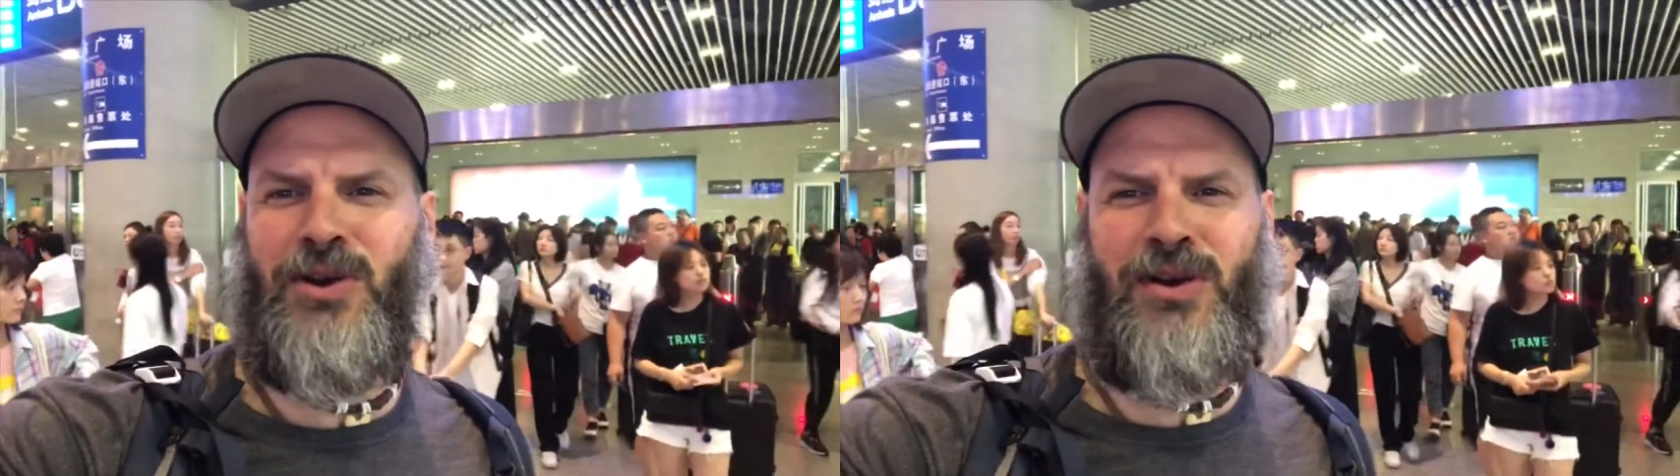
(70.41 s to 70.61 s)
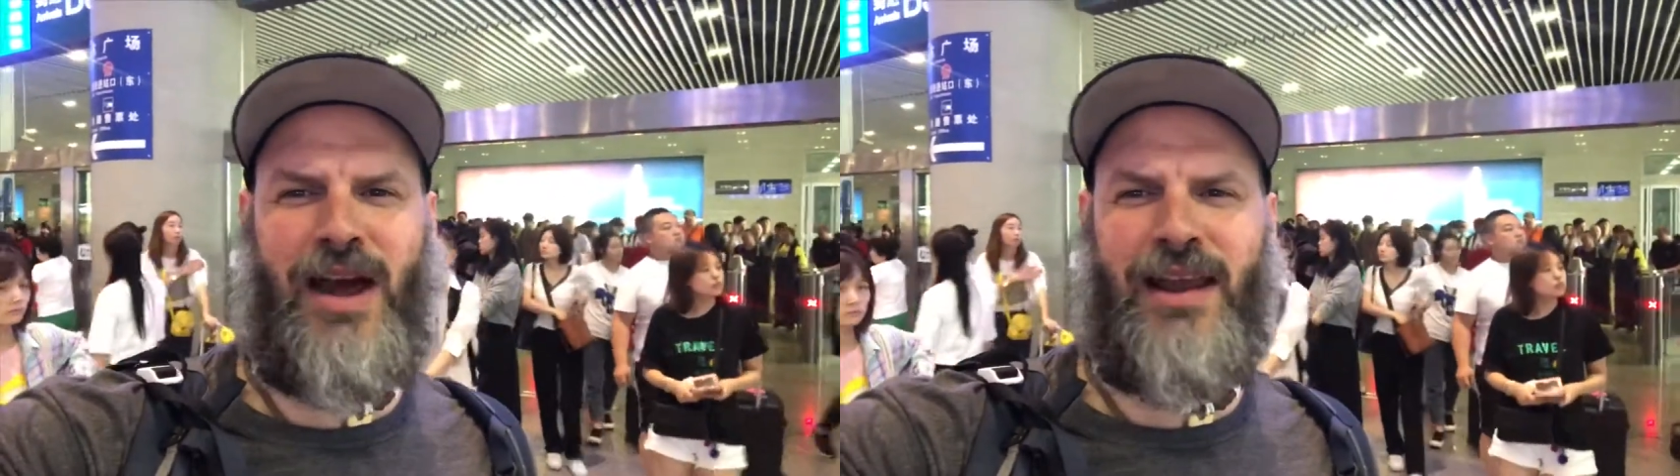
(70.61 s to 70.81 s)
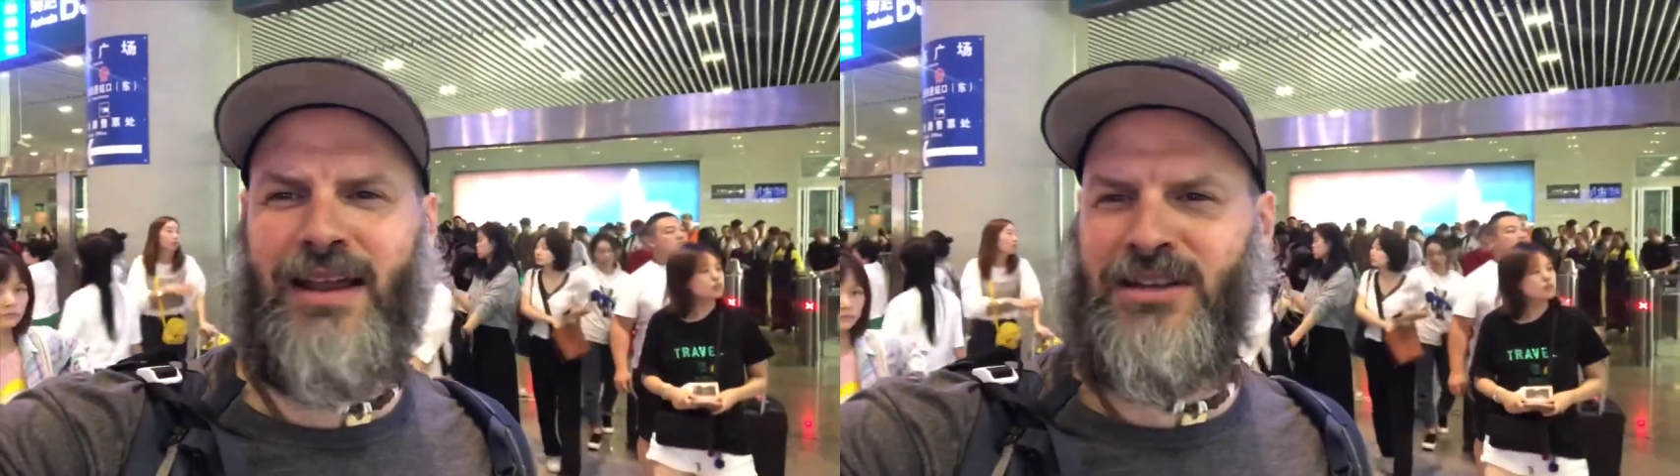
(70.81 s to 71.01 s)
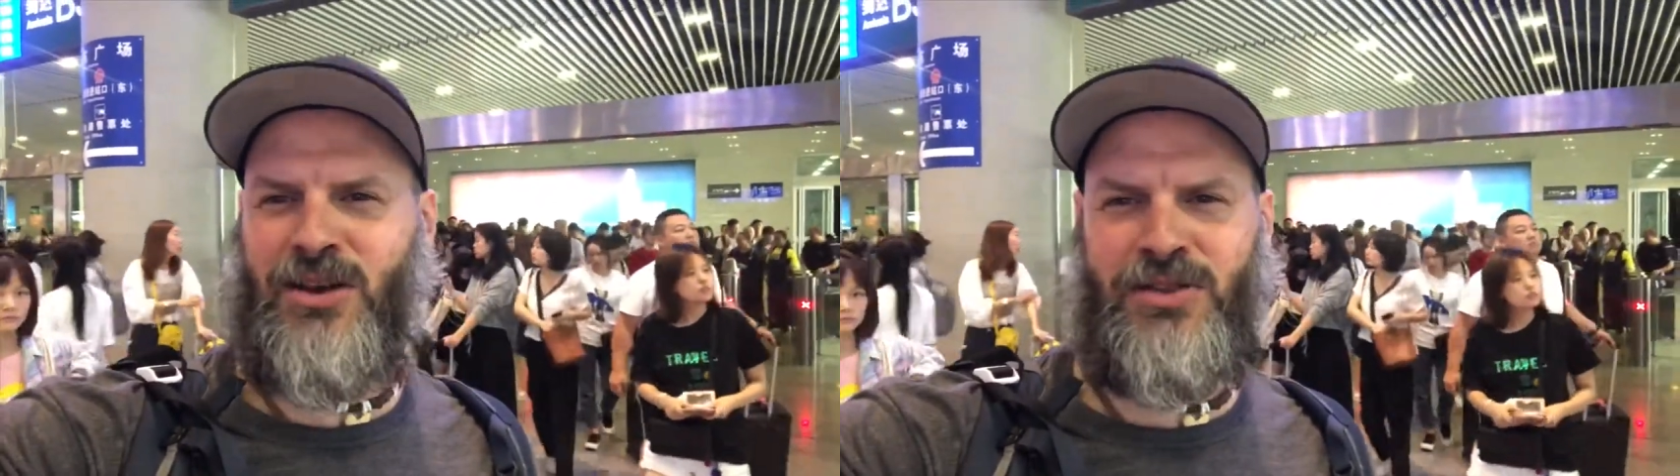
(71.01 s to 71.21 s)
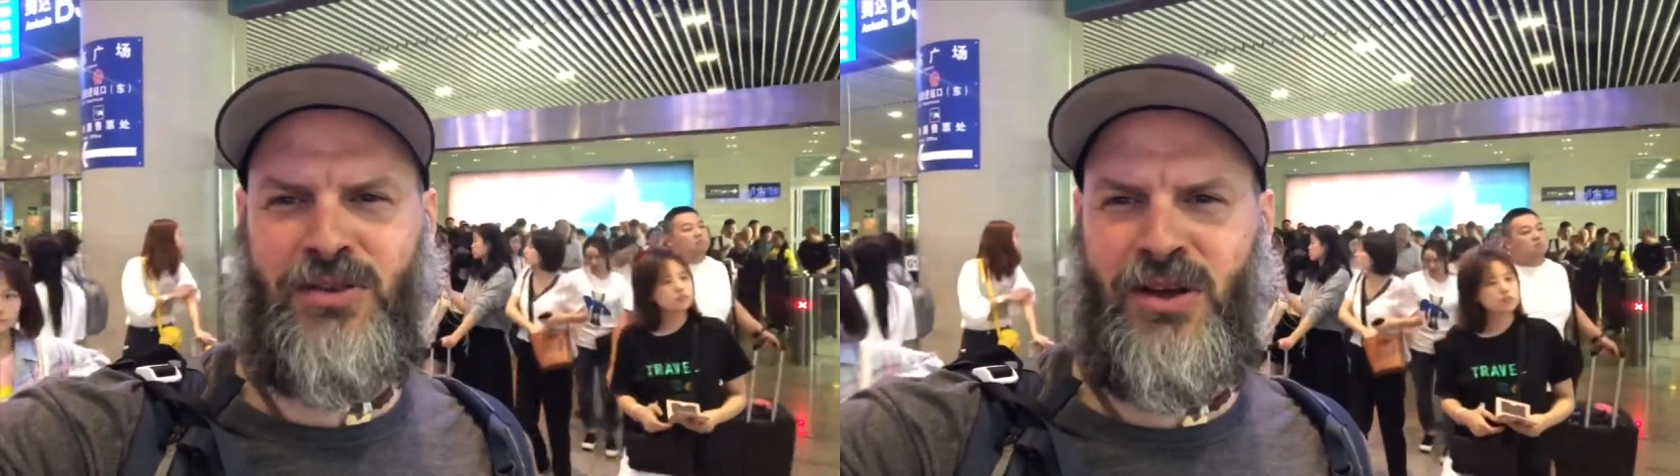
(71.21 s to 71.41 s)
you're not allowed to
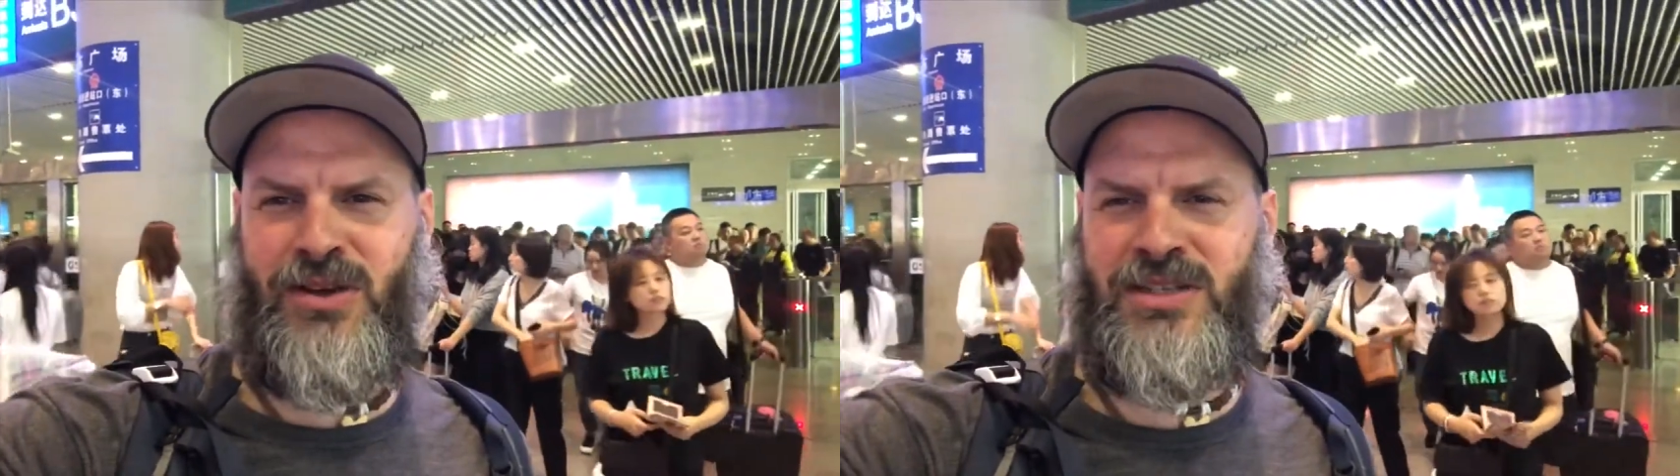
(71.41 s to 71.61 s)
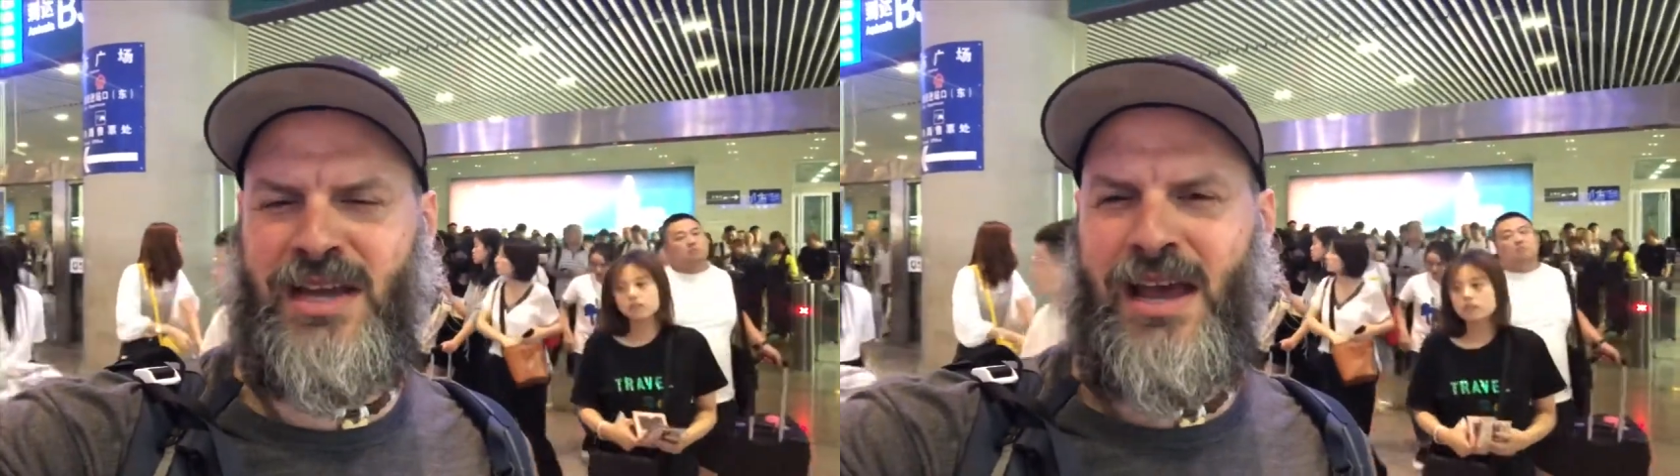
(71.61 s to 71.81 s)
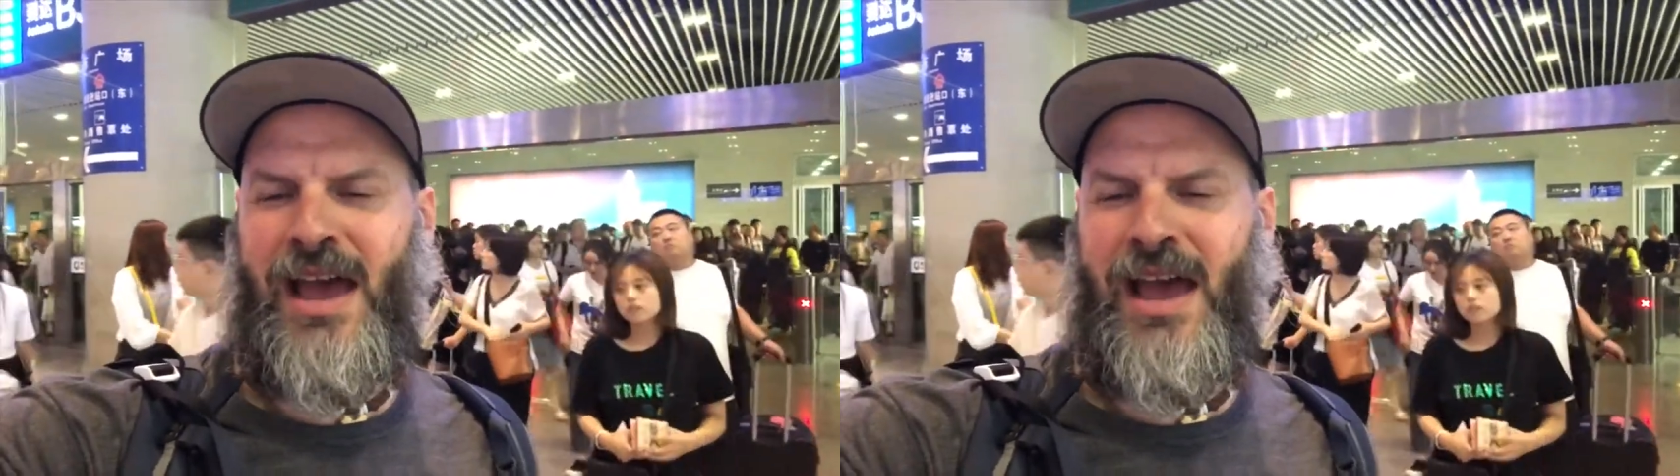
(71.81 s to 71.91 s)
go through those